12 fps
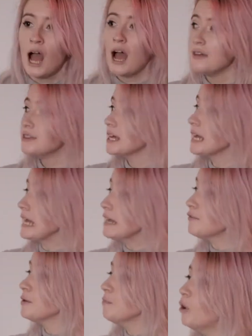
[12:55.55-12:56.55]
The
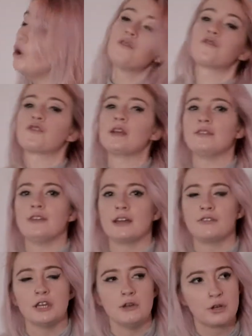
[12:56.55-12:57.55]
even more free
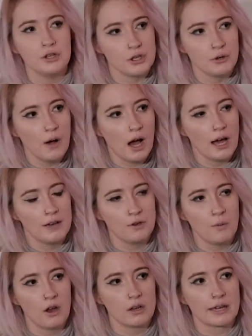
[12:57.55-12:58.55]
thing that you can do, if
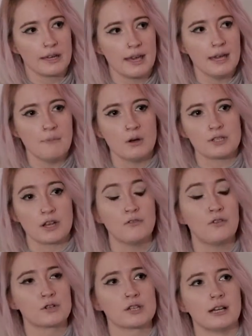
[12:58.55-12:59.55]
you are looking at emotes,
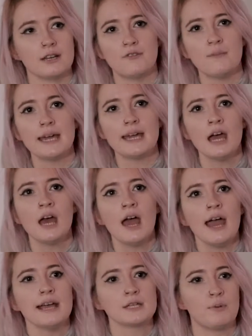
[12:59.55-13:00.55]
unfortunately for me,
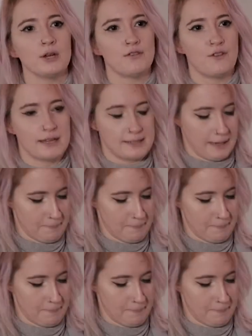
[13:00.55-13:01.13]
is put your face